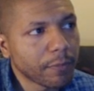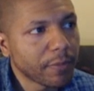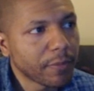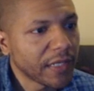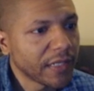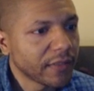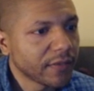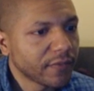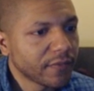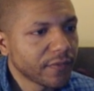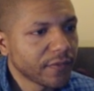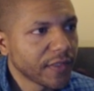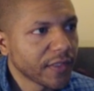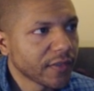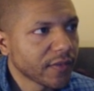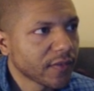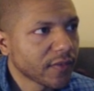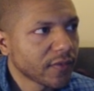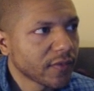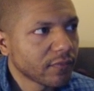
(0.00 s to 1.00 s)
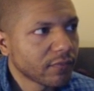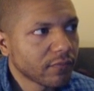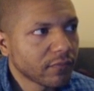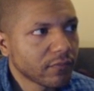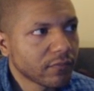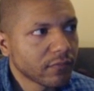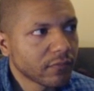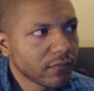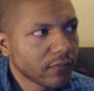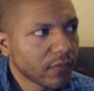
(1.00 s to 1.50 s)
but this
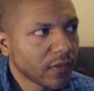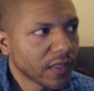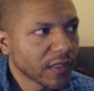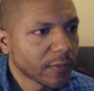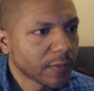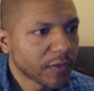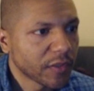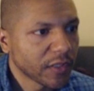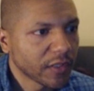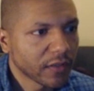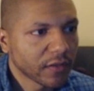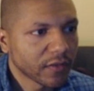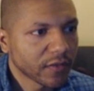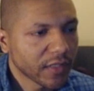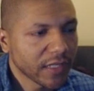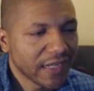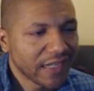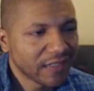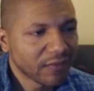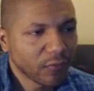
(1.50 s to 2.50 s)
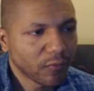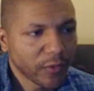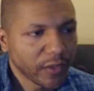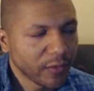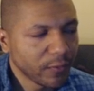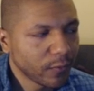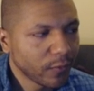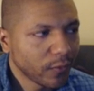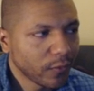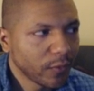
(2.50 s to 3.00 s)
this particular slot, we,
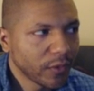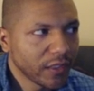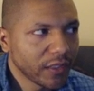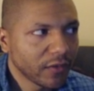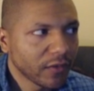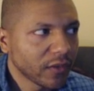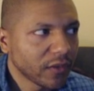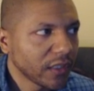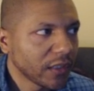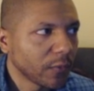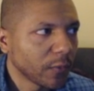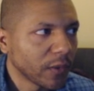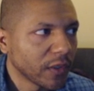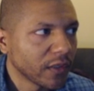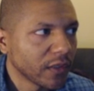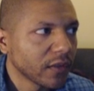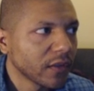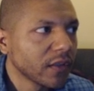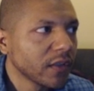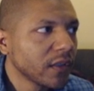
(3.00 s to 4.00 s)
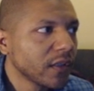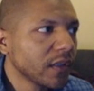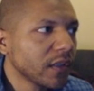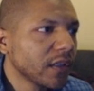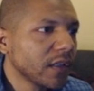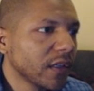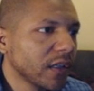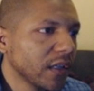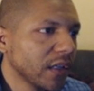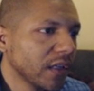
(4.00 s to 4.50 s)
we really only need one.
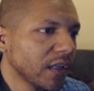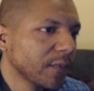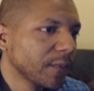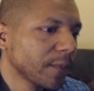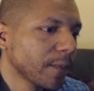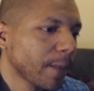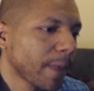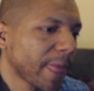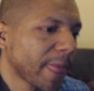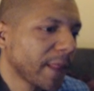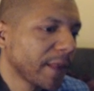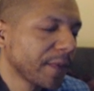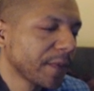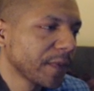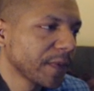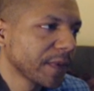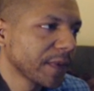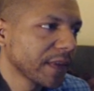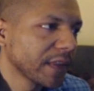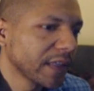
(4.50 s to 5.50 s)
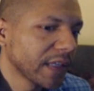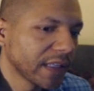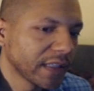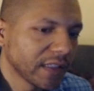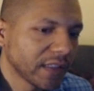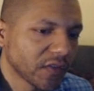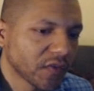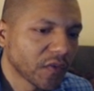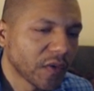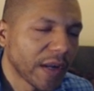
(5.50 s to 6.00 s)
Um, at
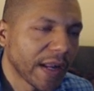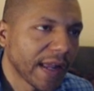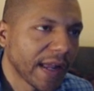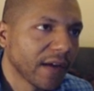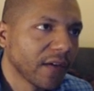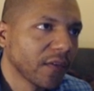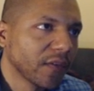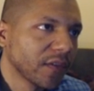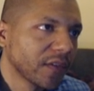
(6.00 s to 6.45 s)
least for now,